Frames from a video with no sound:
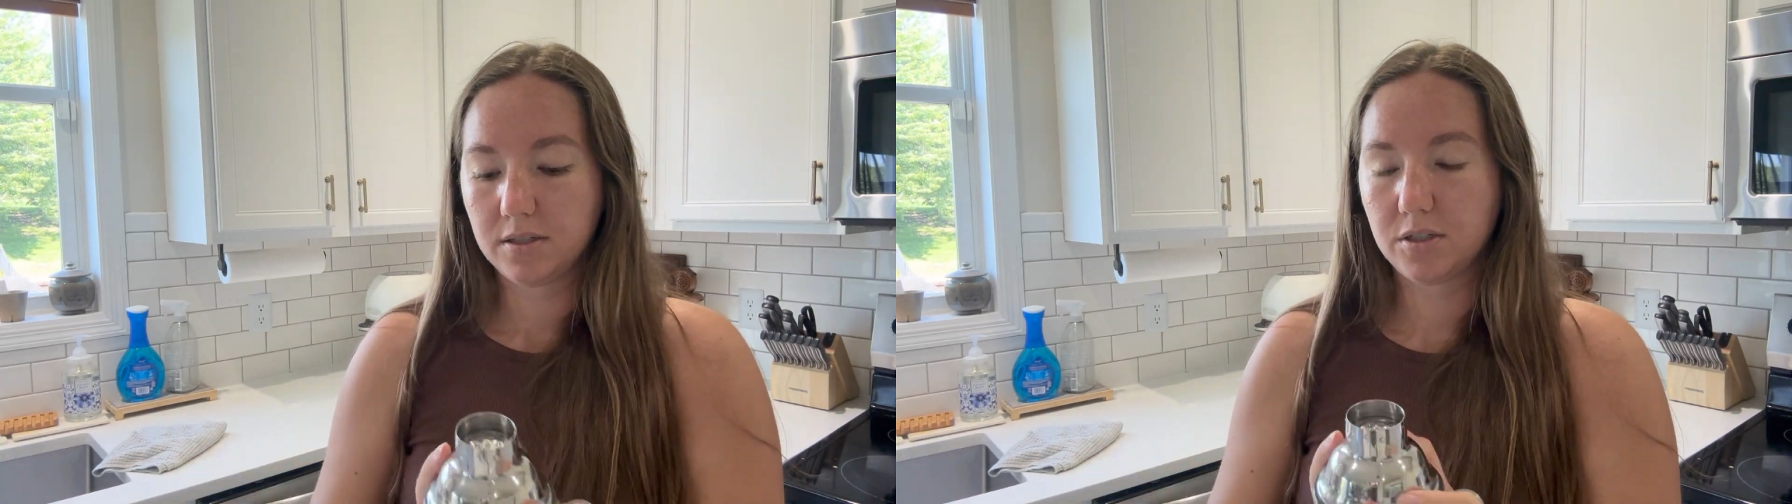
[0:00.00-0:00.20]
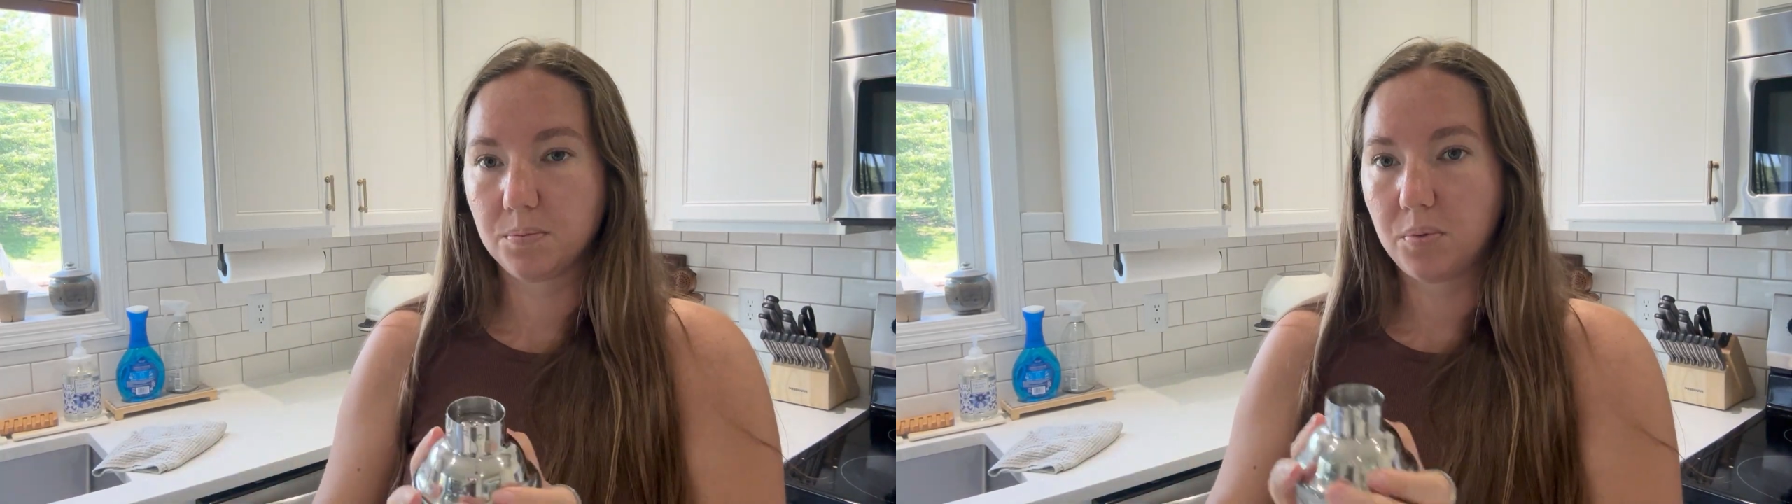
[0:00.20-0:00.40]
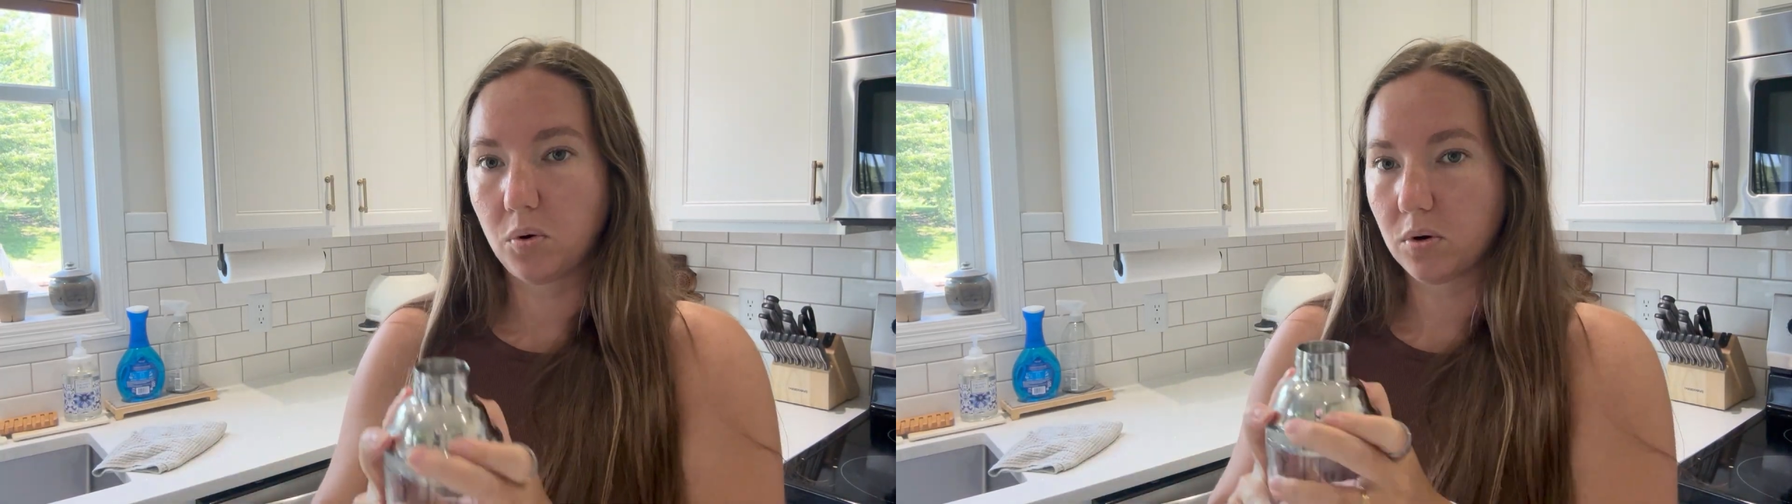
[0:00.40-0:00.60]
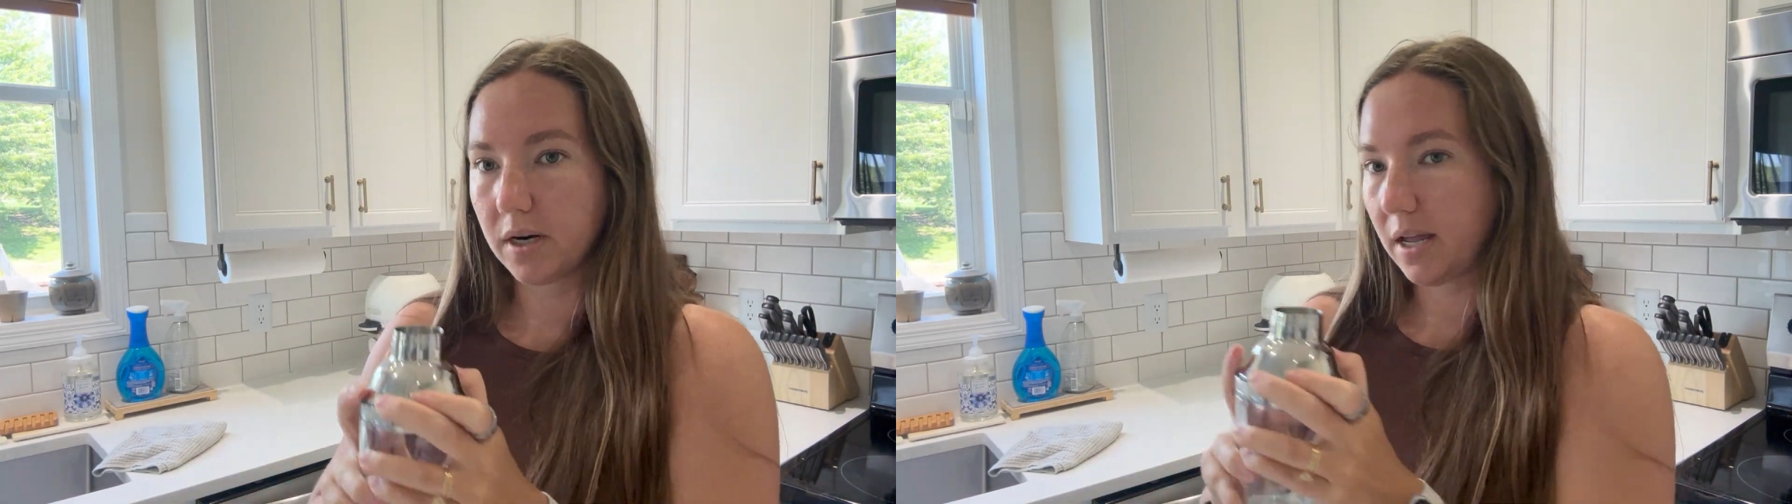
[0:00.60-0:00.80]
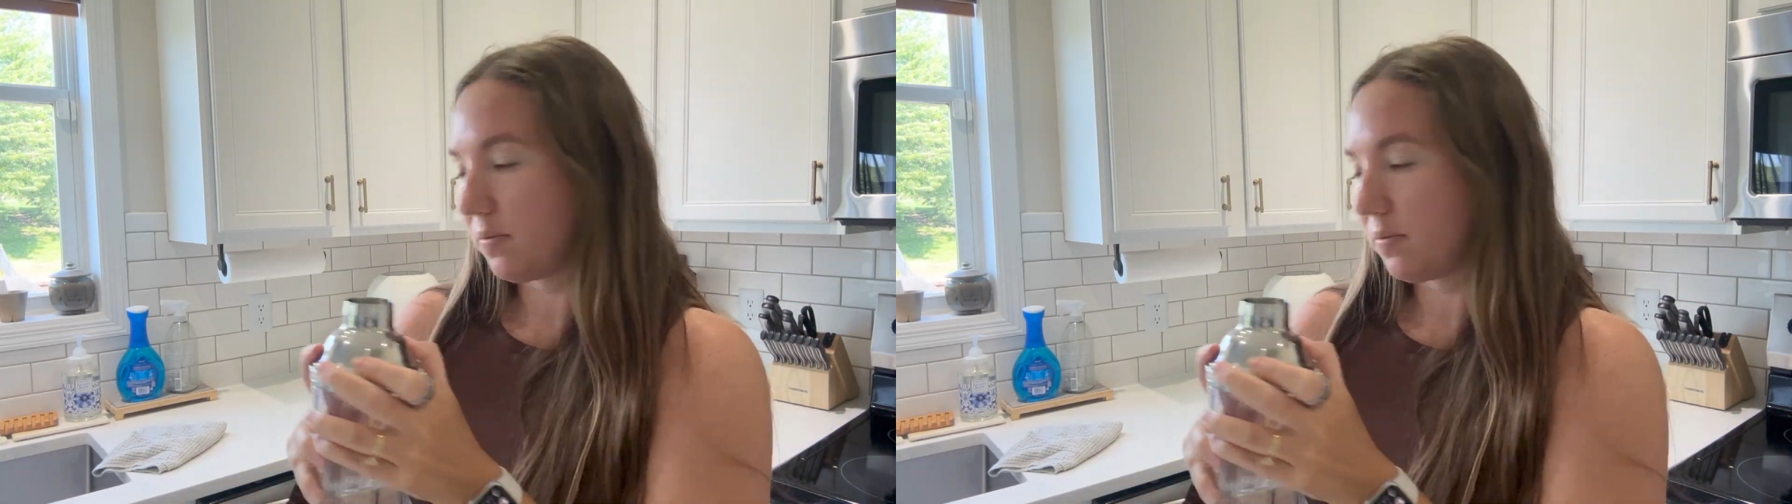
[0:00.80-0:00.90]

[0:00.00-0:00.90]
to pour it.